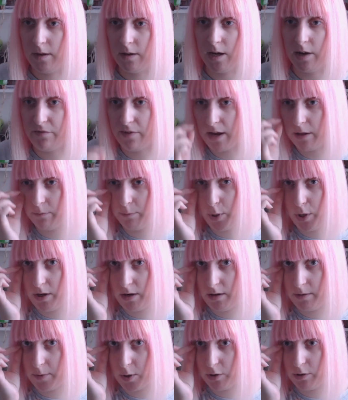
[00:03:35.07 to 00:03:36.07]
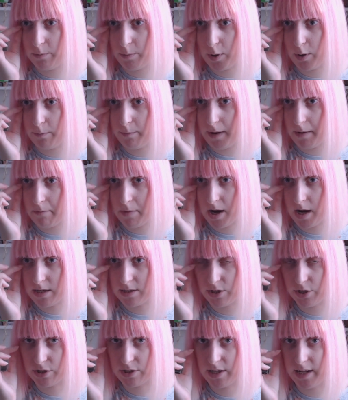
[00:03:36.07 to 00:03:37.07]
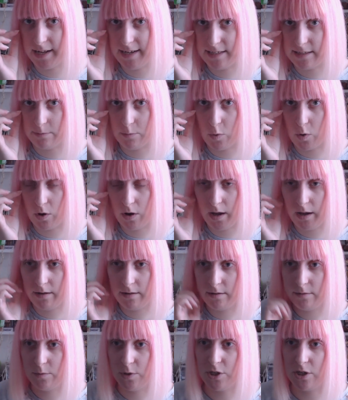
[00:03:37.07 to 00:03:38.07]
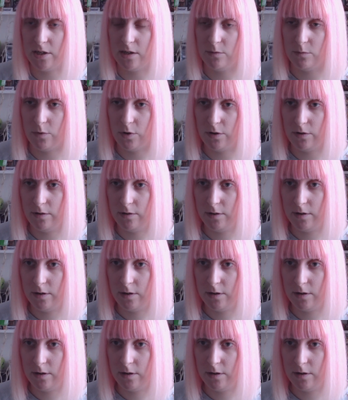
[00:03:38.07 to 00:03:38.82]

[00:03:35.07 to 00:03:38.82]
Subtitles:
I found putting them on the bottom made my eyes look slightly smaller, which I didn't want.